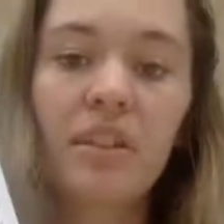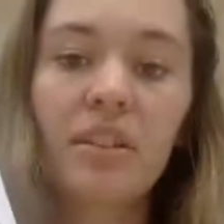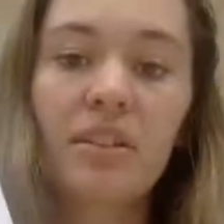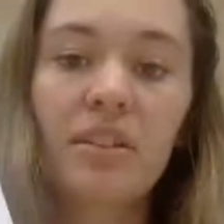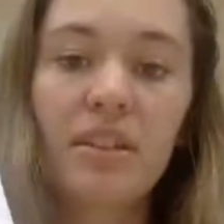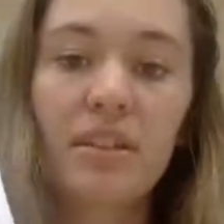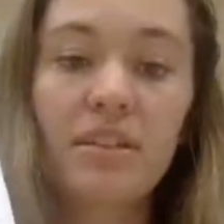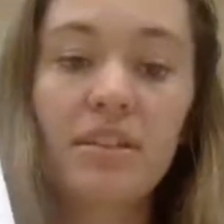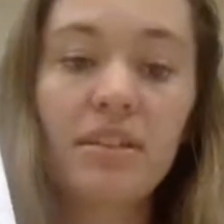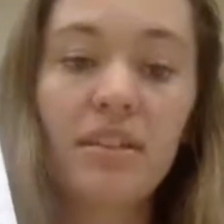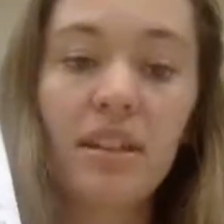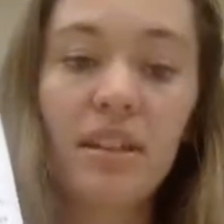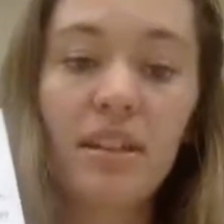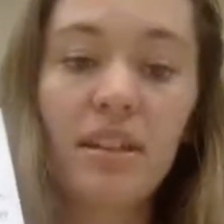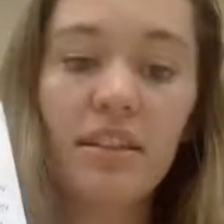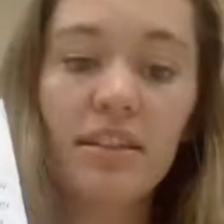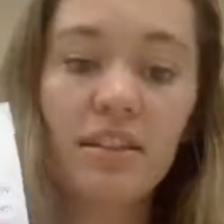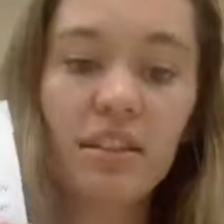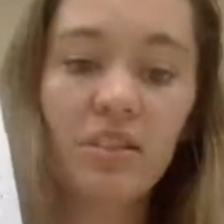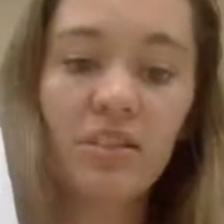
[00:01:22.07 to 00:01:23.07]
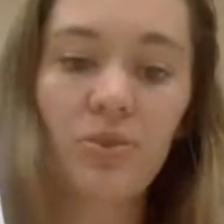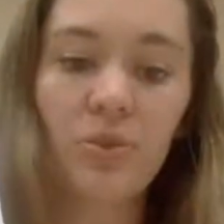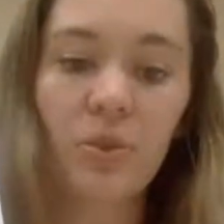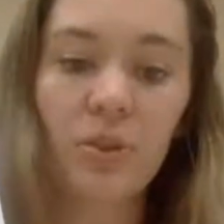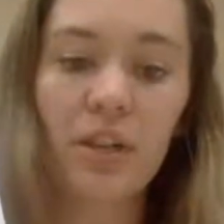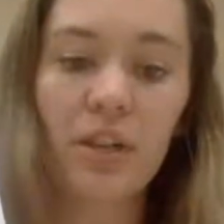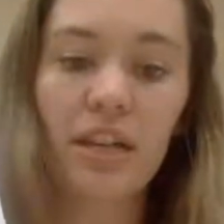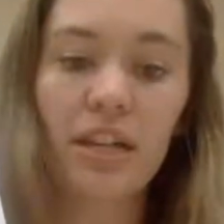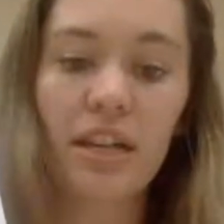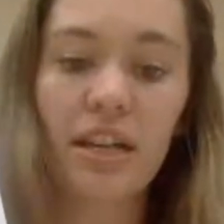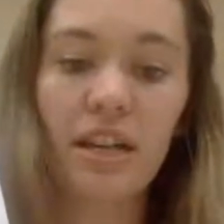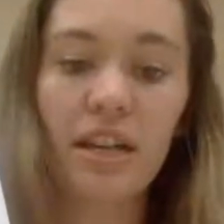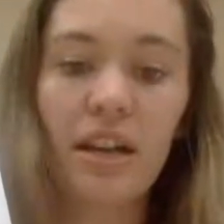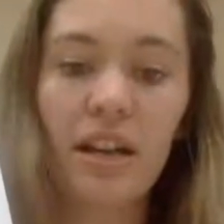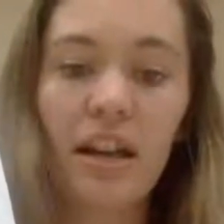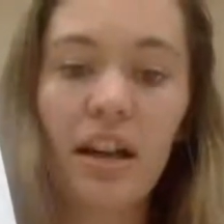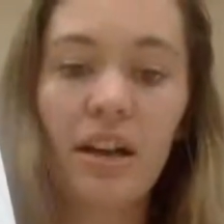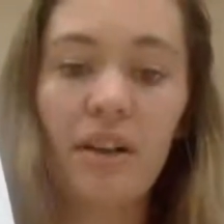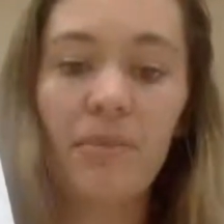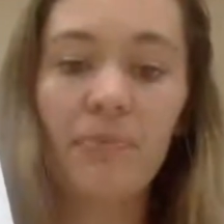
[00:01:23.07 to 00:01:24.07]
This is a story
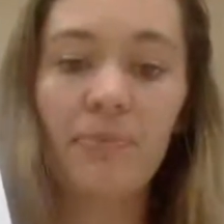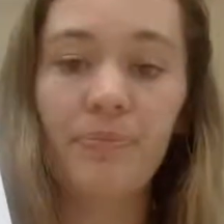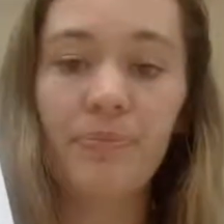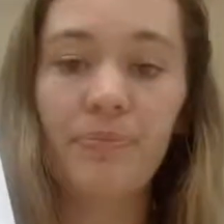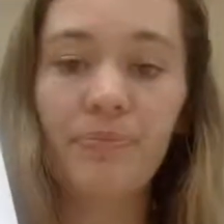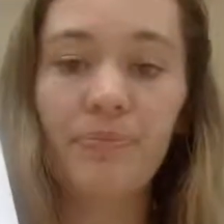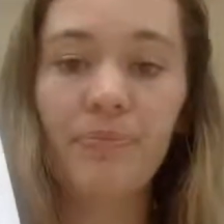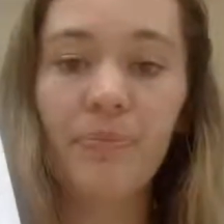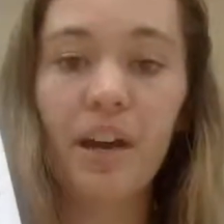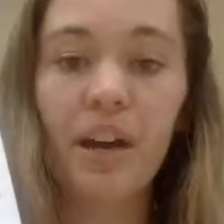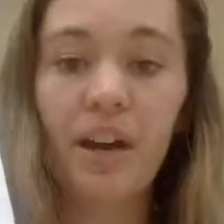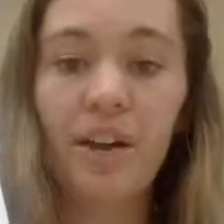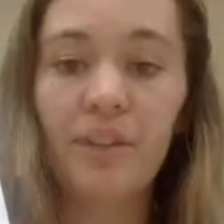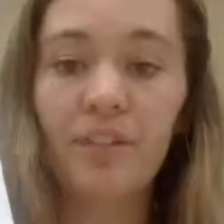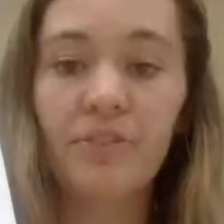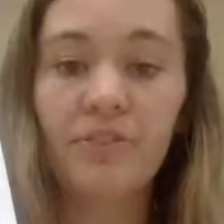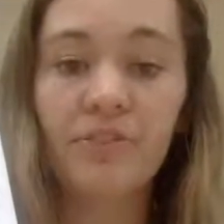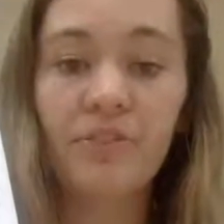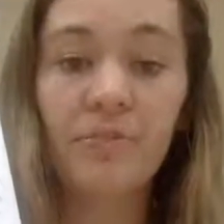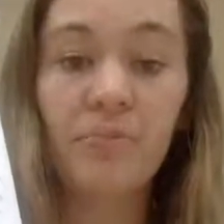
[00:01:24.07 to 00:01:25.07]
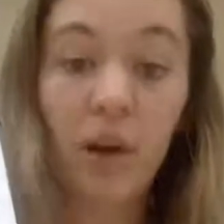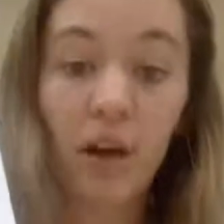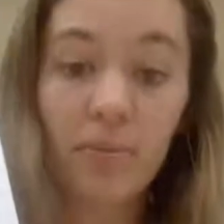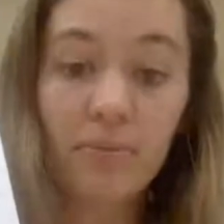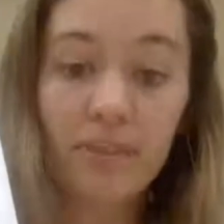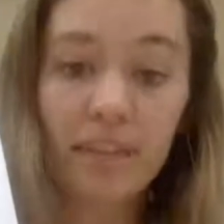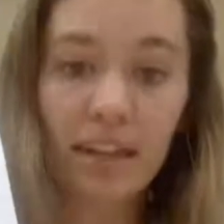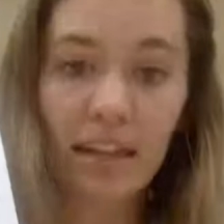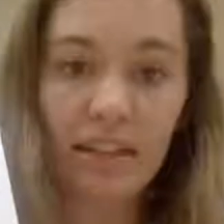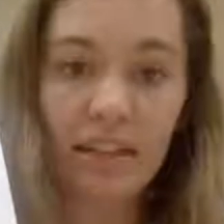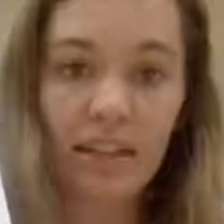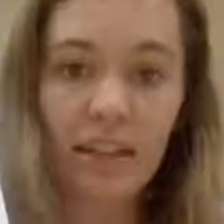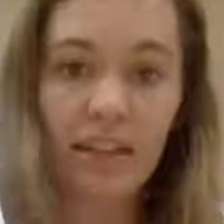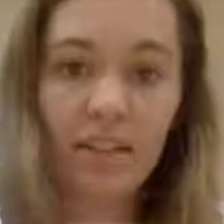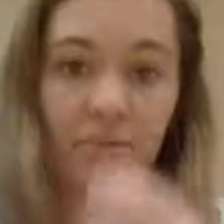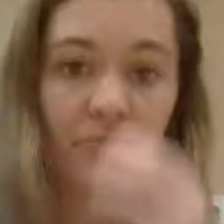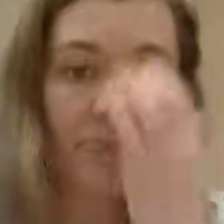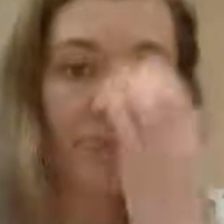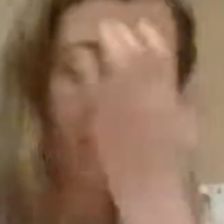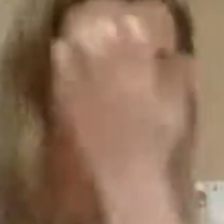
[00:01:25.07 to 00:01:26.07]
um, of Palm
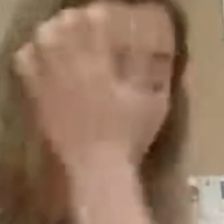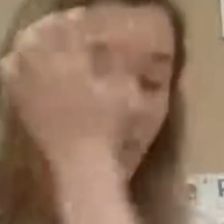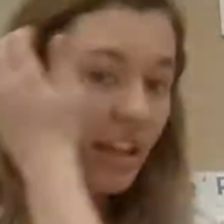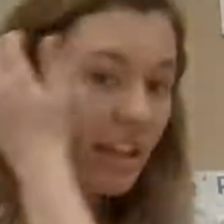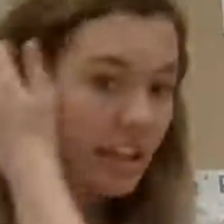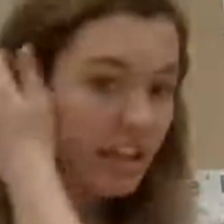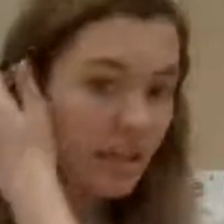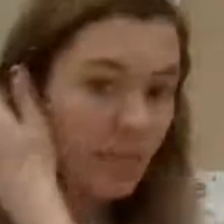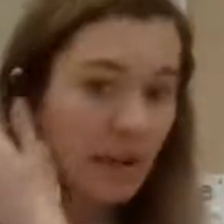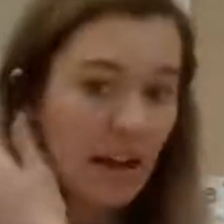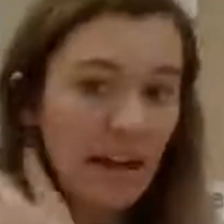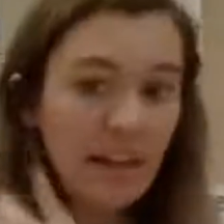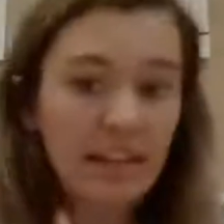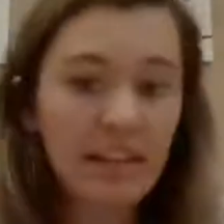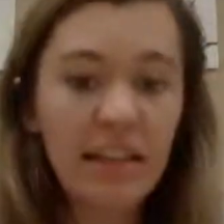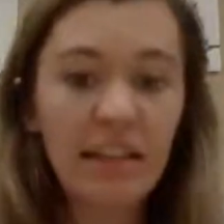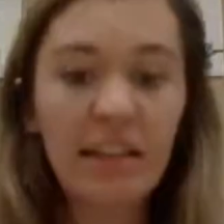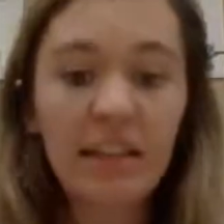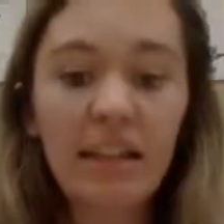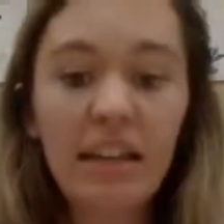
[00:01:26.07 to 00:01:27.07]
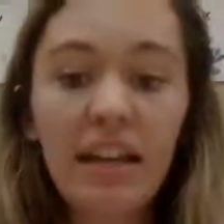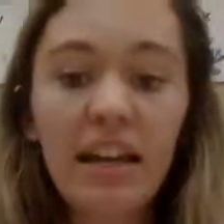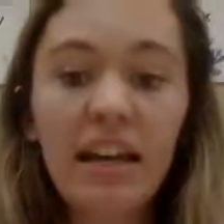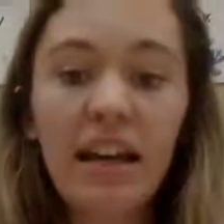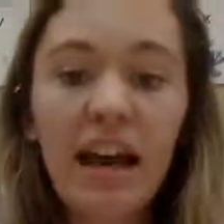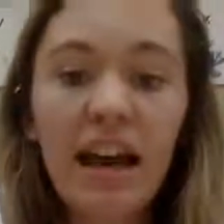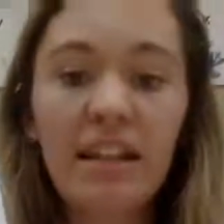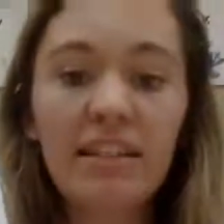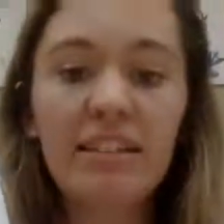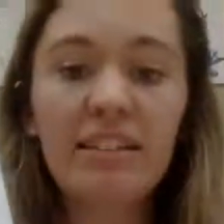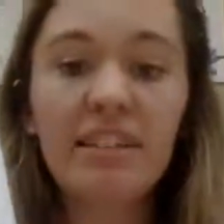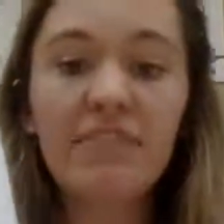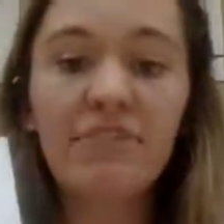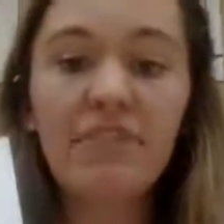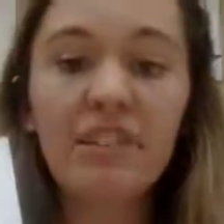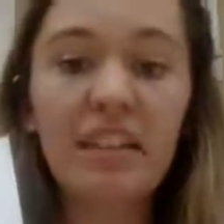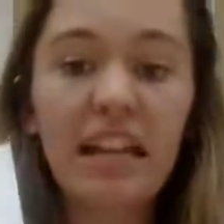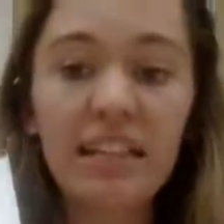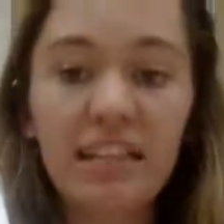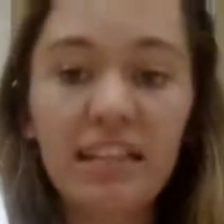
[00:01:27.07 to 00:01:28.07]
Sunday and the packet has
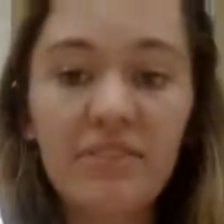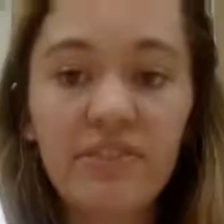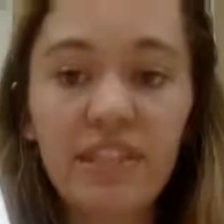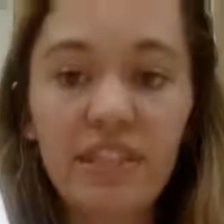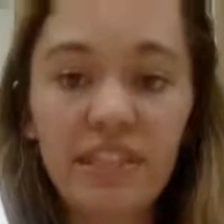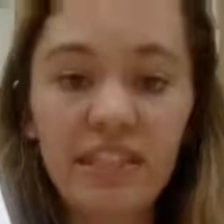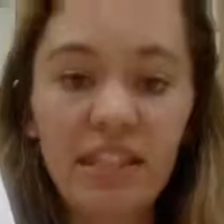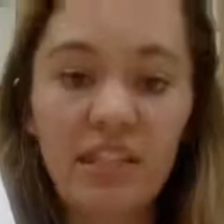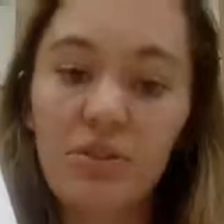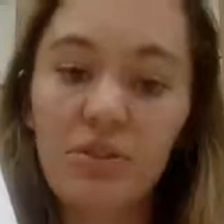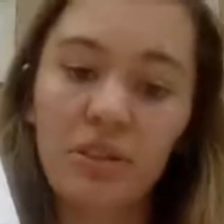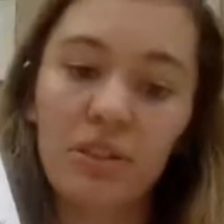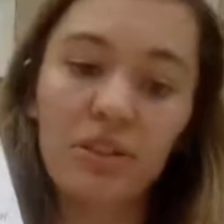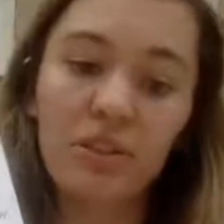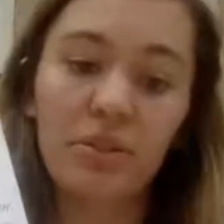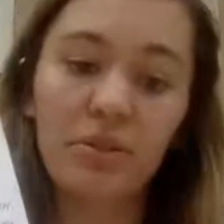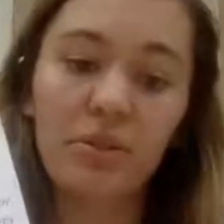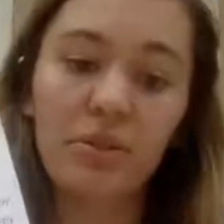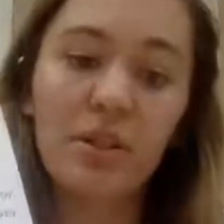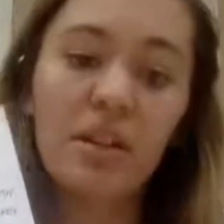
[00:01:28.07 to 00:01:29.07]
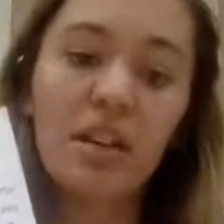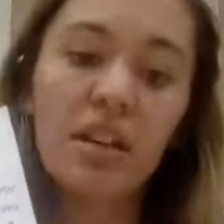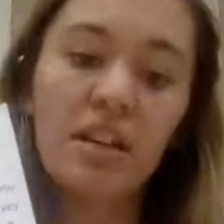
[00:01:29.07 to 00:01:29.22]
different activities that you can do.